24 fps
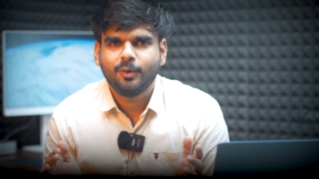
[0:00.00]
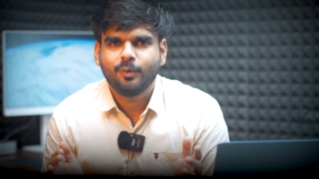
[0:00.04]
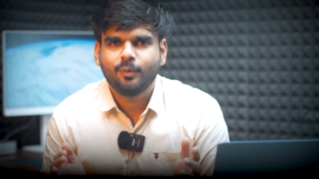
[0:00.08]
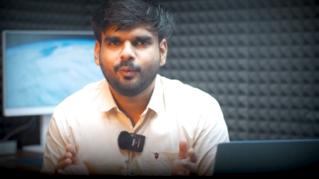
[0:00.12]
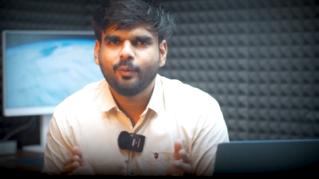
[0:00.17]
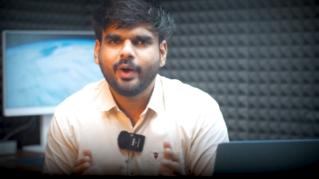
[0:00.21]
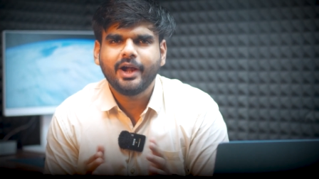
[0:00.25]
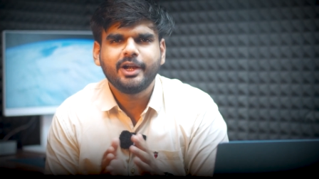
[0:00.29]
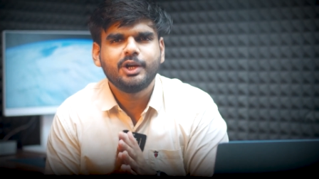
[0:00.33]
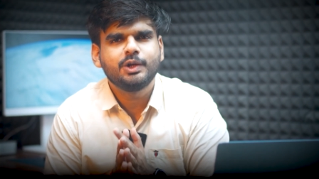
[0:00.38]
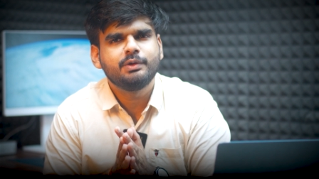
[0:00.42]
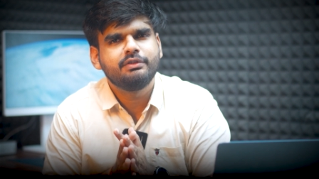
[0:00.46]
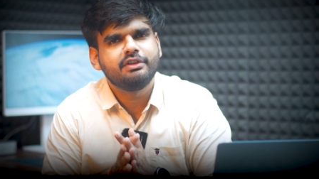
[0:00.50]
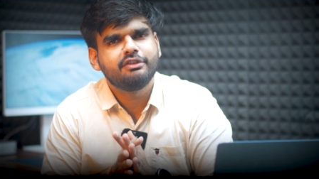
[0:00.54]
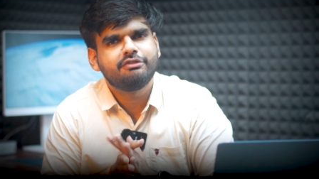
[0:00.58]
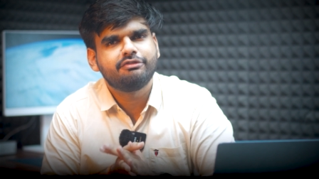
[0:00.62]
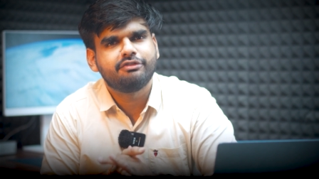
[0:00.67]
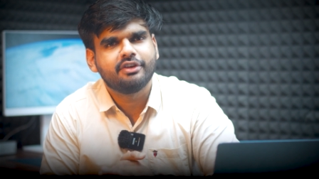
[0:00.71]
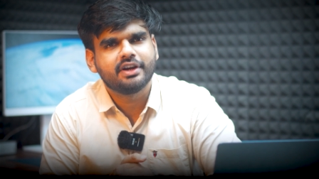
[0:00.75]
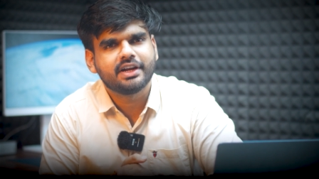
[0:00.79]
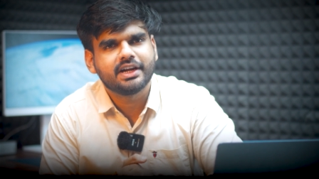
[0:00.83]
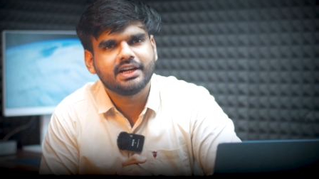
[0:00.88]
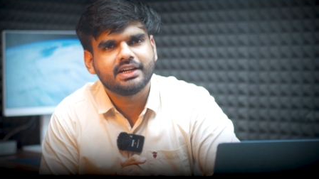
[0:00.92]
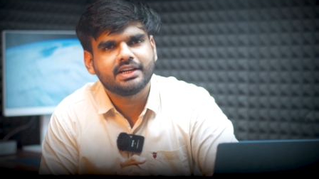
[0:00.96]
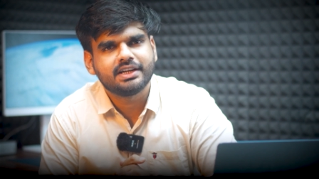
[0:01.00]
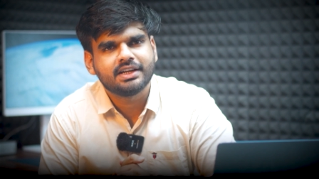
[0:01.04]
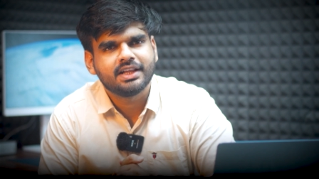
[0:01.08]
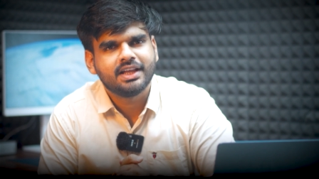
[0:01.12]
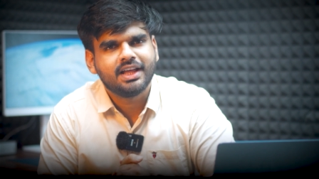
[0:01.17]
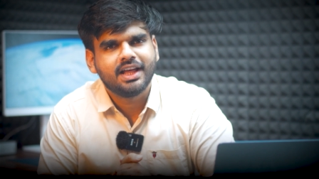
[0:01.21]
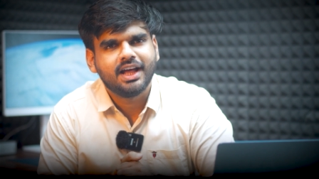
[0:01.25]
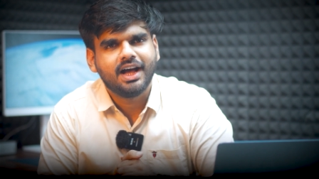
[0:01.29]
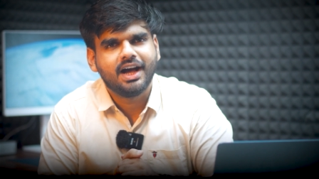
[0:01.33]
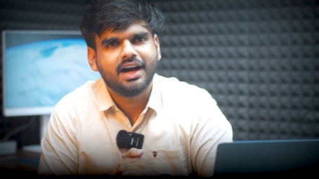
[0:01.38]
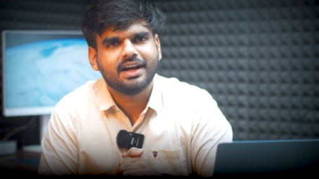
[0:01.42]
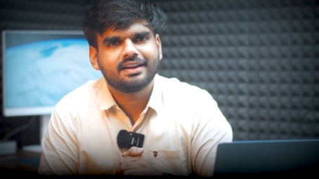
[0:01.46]
why do we forget
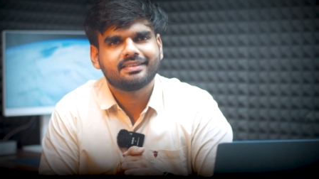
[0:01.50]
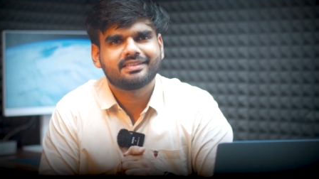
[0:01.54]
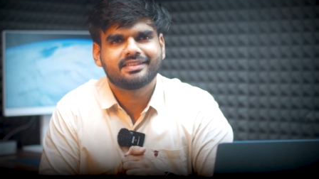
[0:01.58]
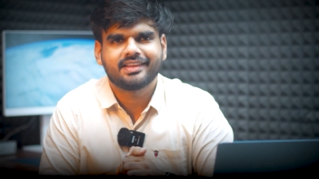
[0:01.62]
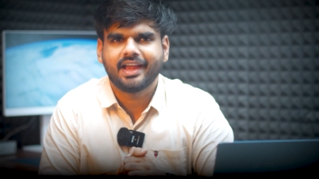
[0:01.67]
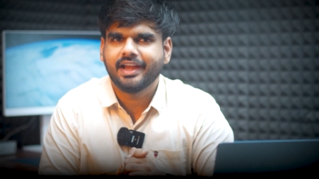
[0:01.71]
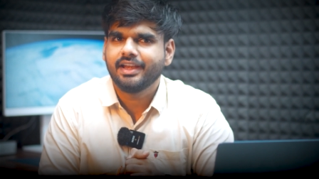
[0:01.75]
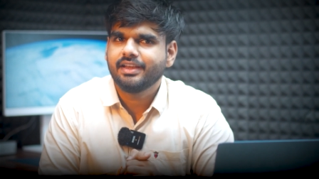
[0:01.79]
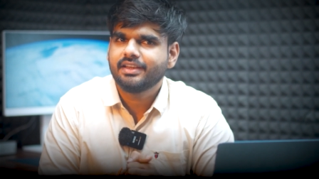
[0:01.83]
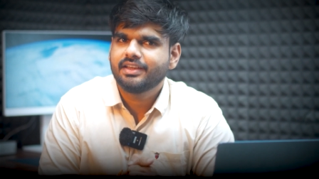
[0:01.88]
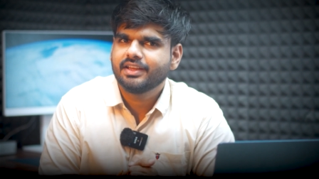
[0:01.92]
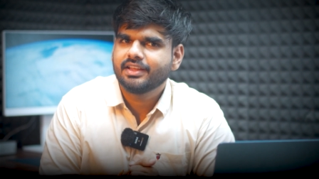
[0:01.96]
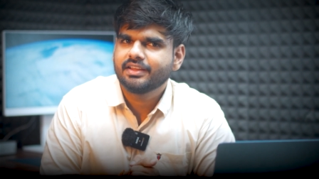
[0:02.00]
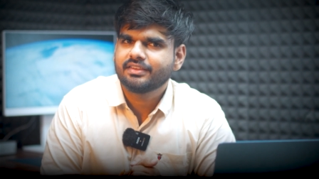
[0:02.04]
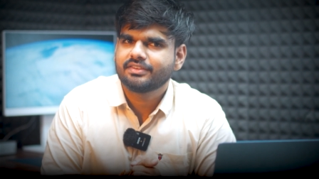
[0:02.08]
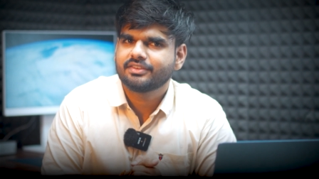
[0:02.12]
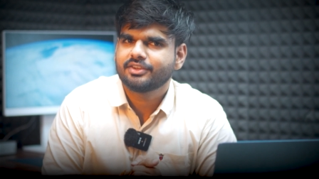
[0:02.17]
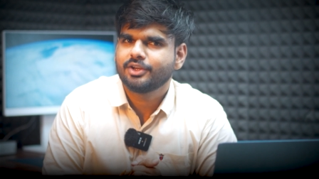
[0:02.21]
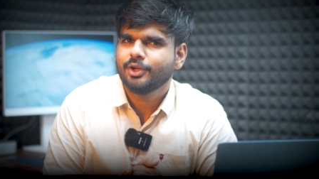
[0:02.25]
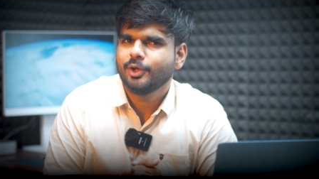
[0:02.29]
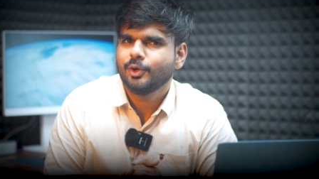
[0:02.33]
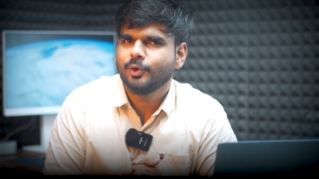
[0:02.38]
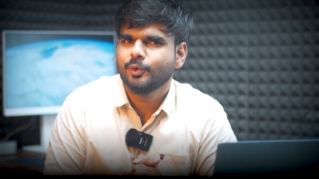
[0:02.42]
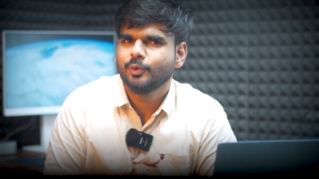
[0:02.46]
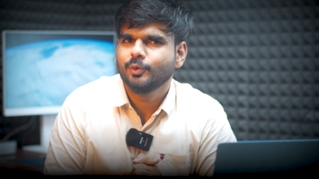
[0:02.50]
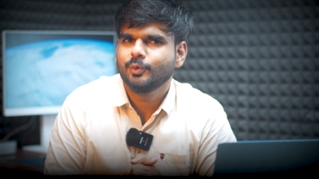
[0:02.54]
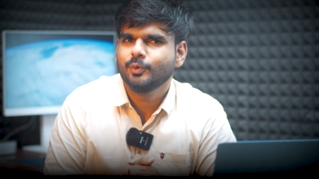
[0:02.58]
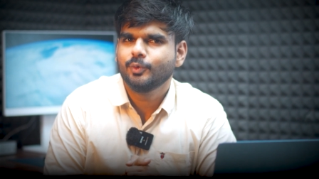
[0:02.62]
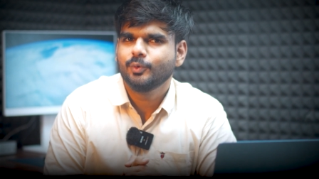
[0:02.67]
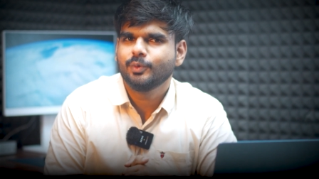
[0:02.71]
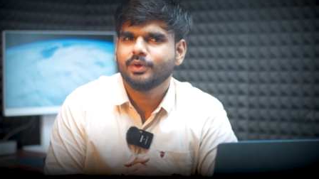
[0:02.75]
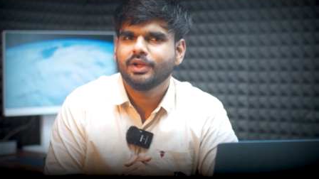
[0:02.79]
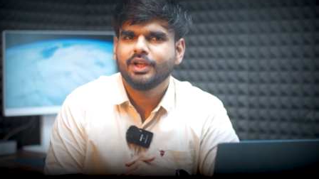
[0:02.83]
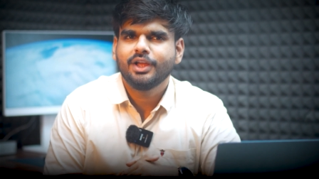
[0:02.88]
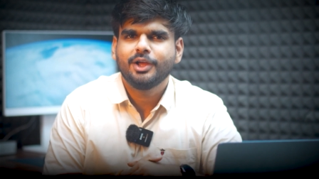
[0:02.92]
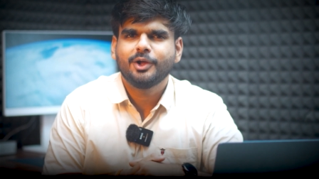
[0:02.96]
our scientists
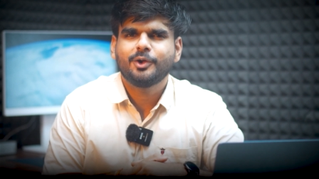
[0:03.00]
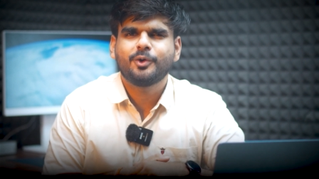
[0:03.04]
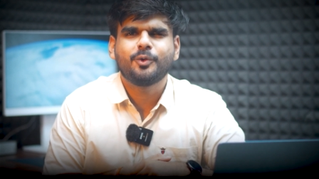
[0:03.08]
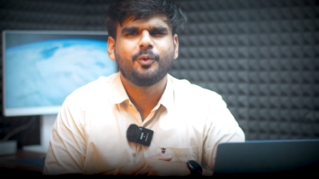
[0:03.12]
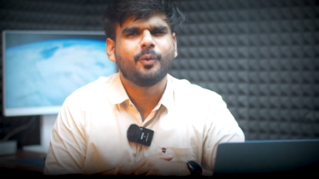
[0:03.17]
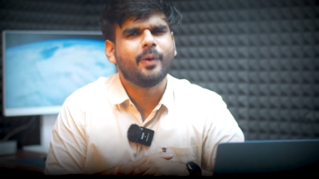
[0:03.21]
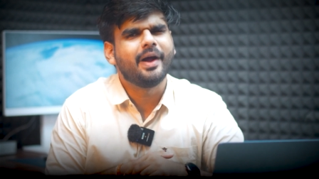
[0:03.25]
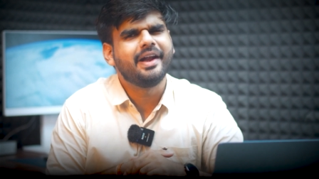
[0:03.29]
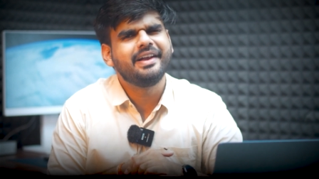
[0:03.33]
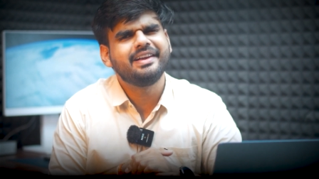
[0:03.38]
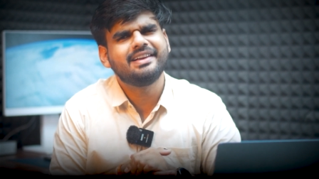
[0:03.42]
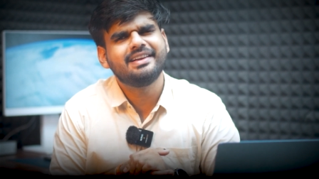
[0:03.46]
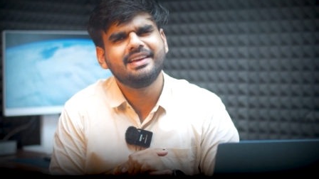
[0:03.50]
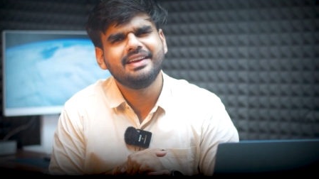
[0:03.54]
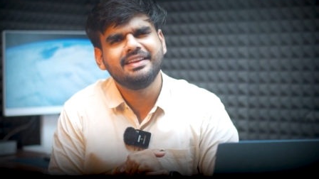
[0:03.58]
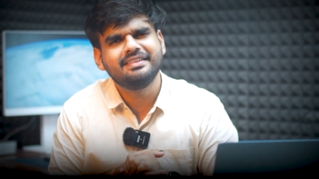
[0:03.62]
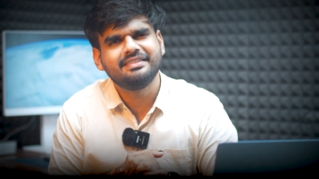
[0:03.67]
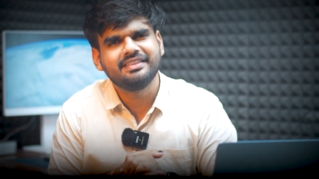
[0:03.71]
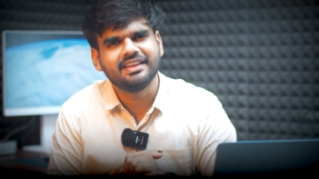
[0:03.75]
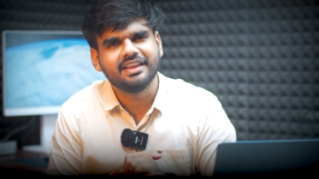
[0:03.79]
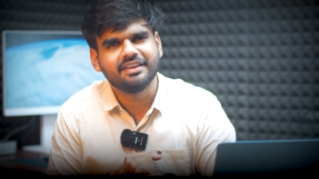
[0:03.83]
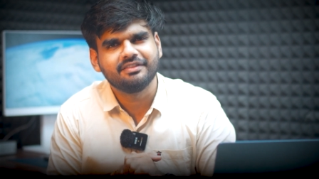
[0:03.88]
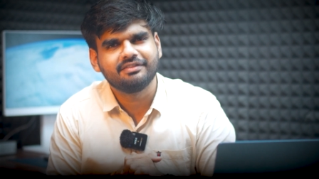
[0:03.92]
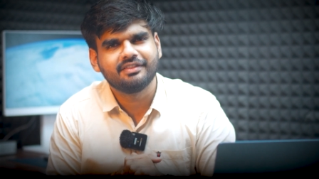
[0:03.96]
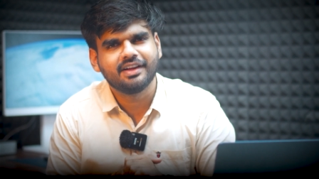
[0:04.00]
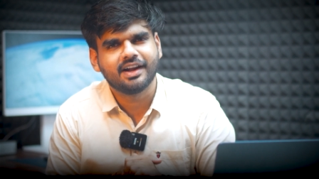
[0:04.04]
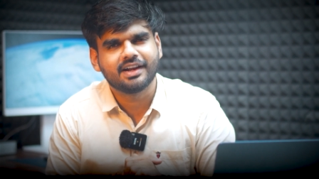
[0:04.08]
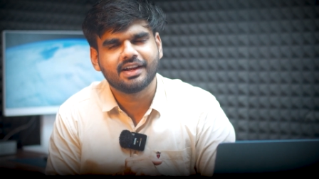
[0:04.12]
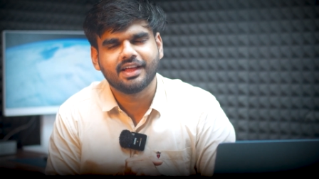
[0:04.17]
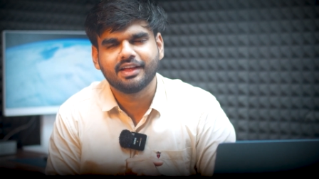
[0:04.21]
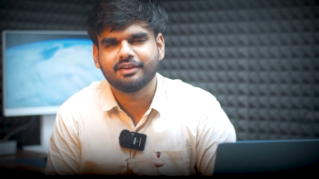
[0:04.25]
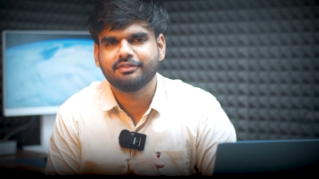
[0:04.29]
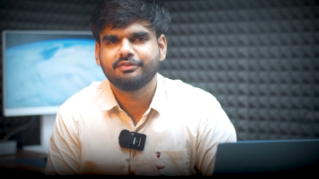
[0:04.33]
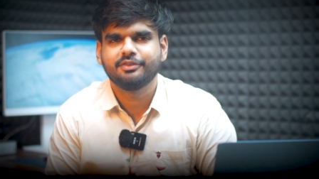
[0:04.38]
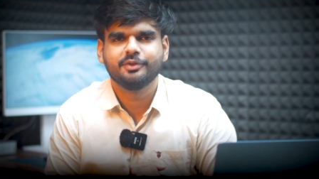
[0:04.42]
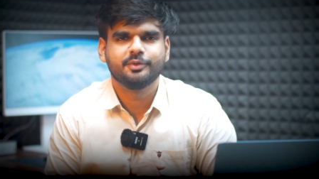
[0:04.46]
who quietly safeguard
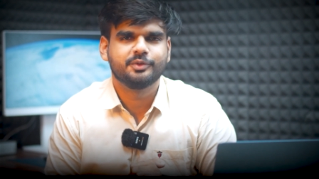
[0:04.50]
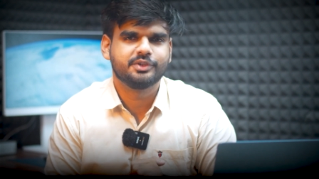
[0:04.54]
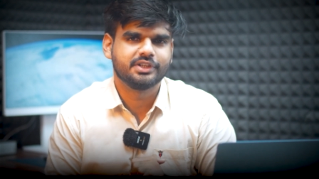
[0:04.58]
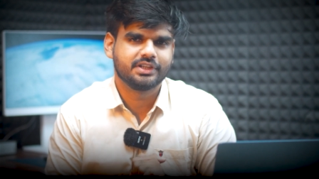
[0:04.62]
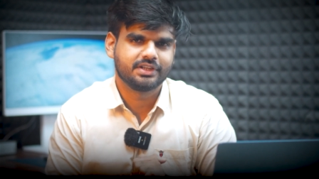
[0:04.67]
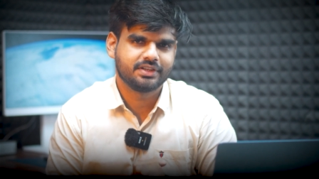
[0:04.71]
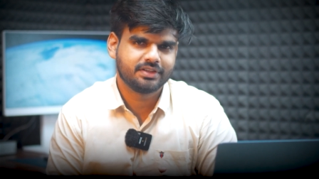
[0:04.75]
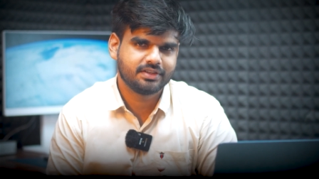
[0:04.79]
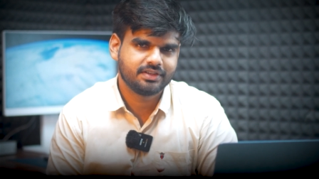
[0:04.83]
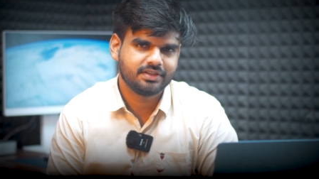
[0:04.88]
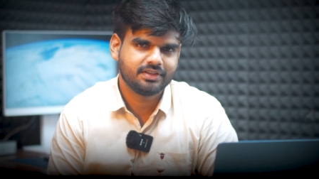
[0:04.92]
our future?